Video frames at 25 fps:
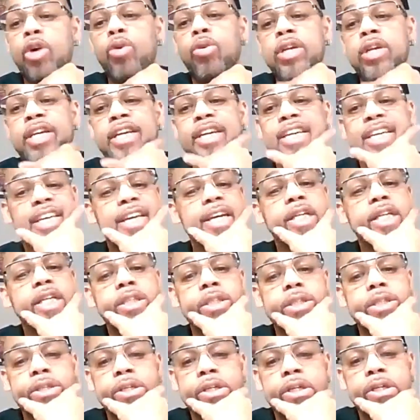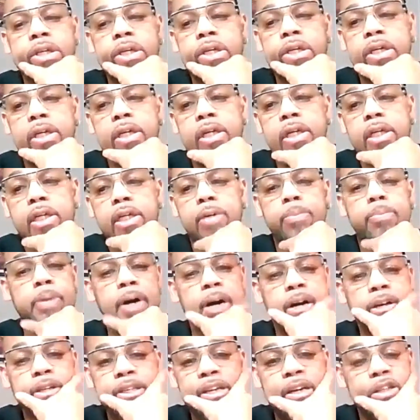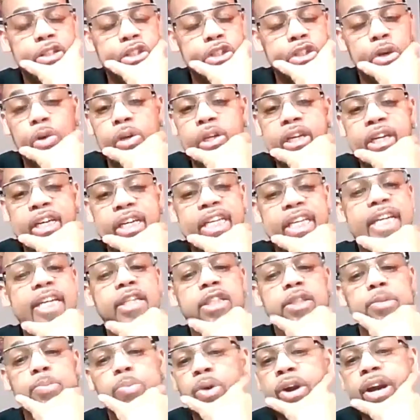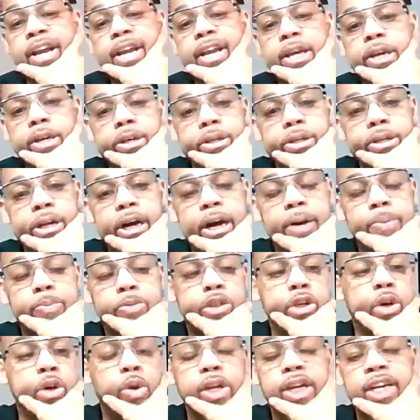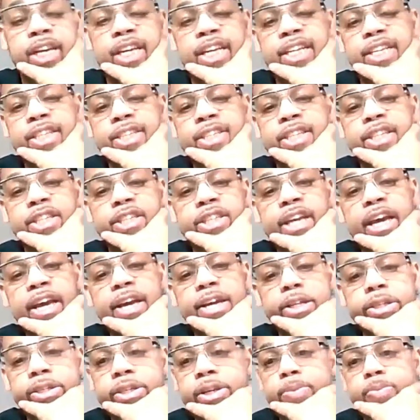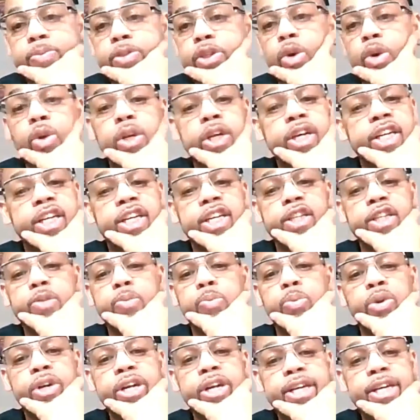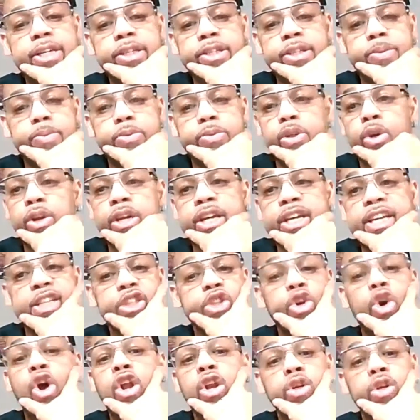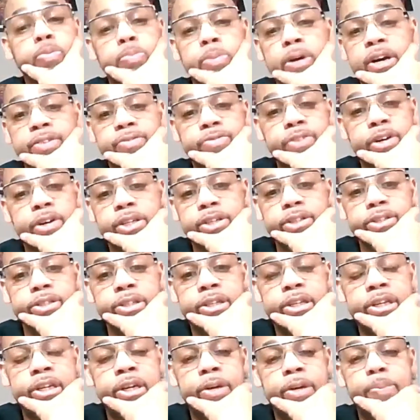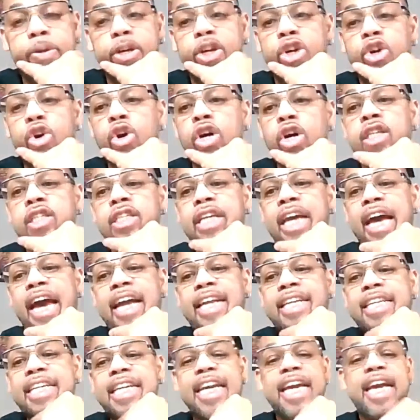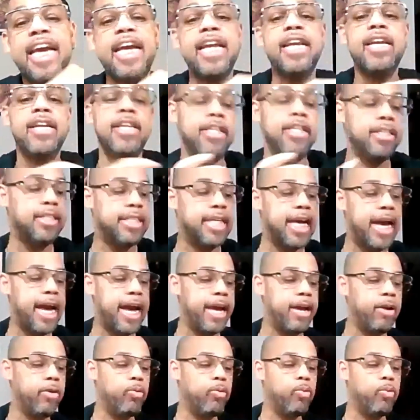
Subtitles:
totally against the Bucks. I was totally against Brady. I'm totally against the Saints. I'm totally against Breeze. I'm totally against all those motherfuckers. Because at the end of the day,